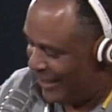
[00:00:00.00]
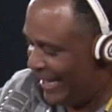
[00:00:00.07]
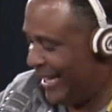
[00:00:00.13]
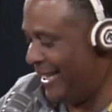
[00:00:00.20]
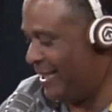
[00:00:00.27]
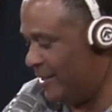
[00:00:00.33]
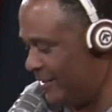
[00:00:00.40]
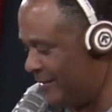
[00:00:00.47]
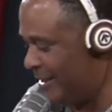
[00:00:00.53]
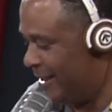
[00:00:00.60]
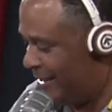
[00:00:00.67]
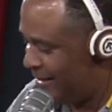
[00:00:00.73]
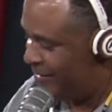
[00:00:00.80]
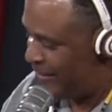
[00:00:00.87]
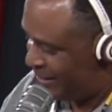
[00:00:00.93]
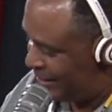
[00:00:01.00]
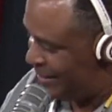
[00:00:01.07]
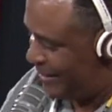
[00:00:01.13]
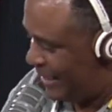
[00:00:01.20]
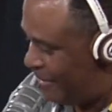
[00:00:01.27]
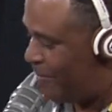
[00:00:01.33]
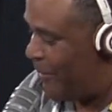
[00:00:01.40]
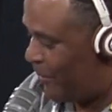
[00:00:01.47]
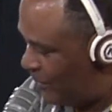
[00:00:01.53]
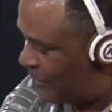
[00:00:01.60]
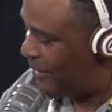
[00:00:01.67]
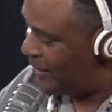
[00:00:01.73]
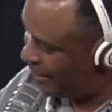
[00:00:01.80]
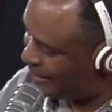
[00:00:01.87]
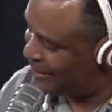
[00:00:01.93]
well, hey, you know Richie
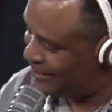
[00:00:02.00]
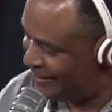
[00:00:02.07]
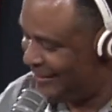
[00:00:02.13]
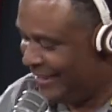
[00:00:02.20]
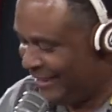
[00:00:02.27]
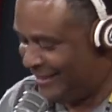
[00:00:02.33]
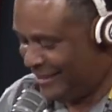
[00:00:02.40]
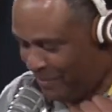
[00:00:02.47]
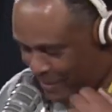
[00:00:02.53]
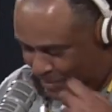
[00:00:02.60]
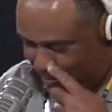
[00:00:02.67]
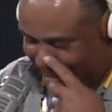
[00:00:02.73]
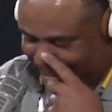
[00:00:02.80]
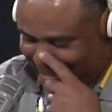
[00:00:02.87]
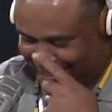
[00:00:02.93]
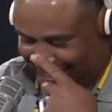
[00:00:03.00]
Sambora and Jimmy Page,